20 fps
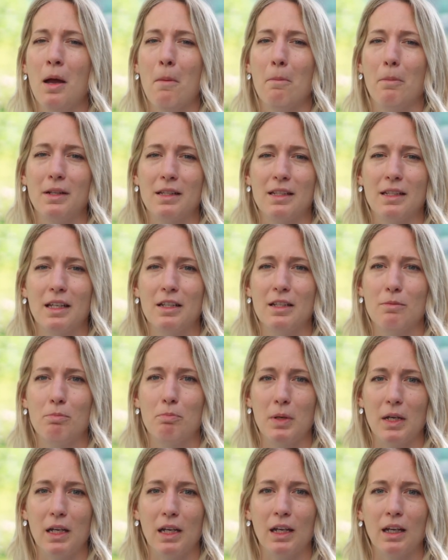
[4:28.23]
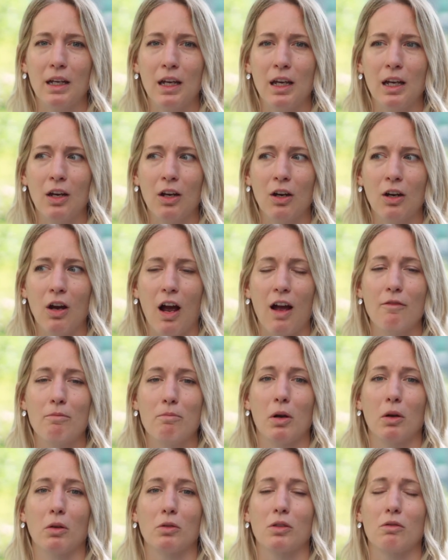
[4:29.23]
But since being here, I've
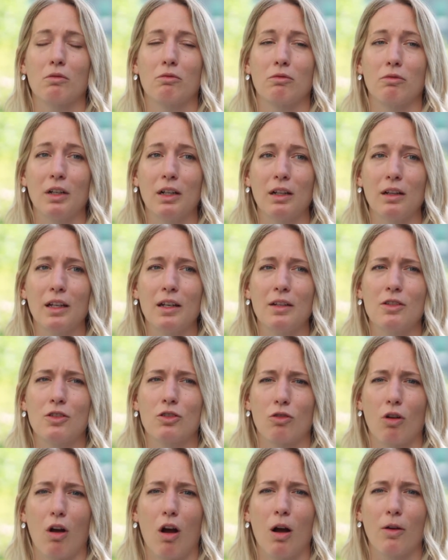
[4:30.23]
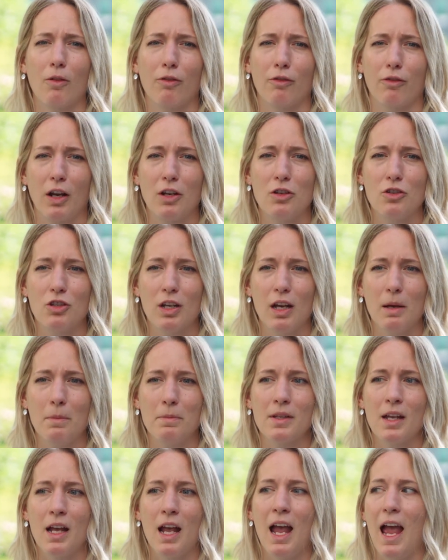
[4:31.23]
built really strong
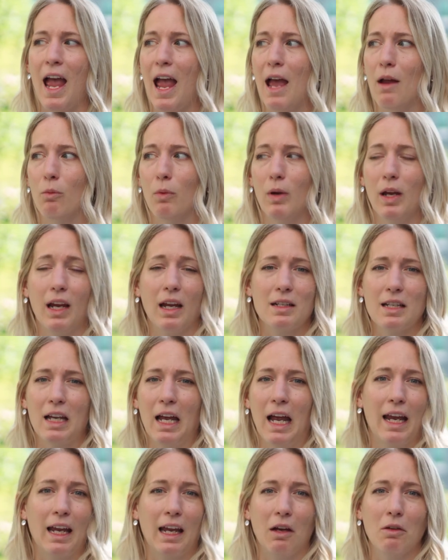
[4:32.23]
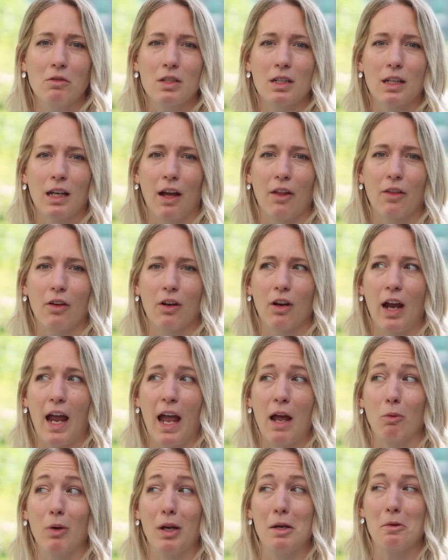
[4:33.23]
friendships, and we get to hang out together,
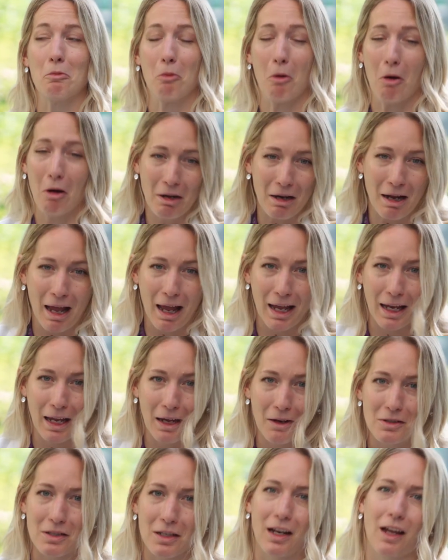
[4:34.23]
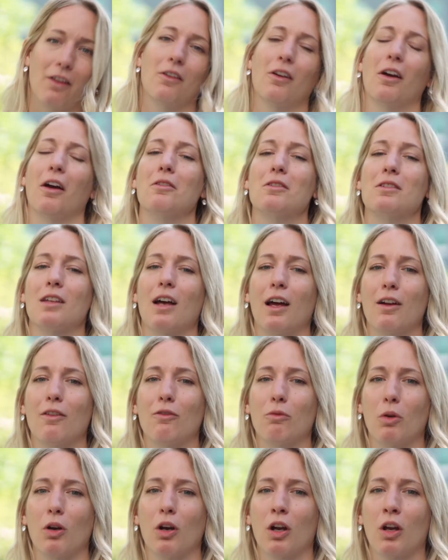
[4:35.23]
and we want to hang out together outside
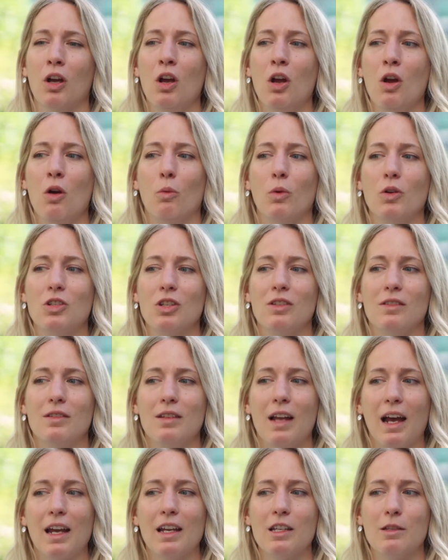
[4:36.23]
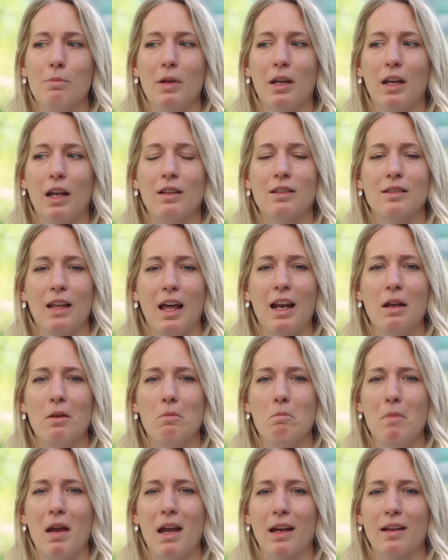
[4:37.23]
of work, which is nice because then
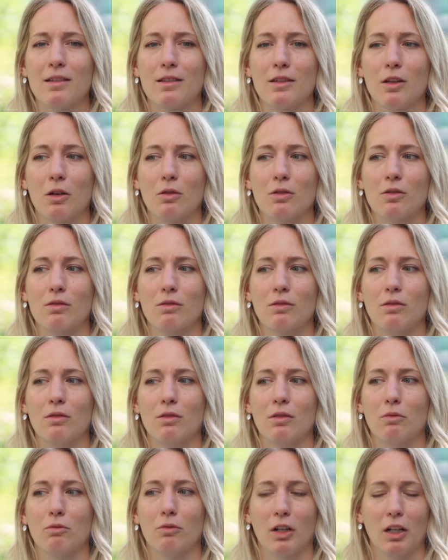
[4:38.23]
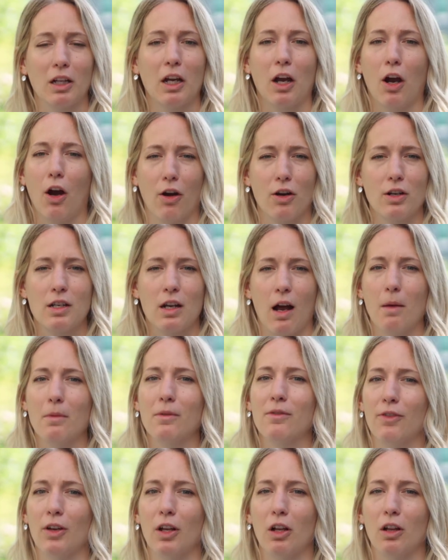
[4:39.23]
it makes those really hard
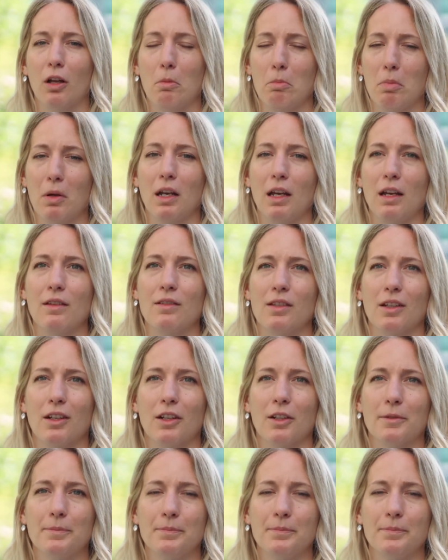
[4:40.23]
times feel a bit easier.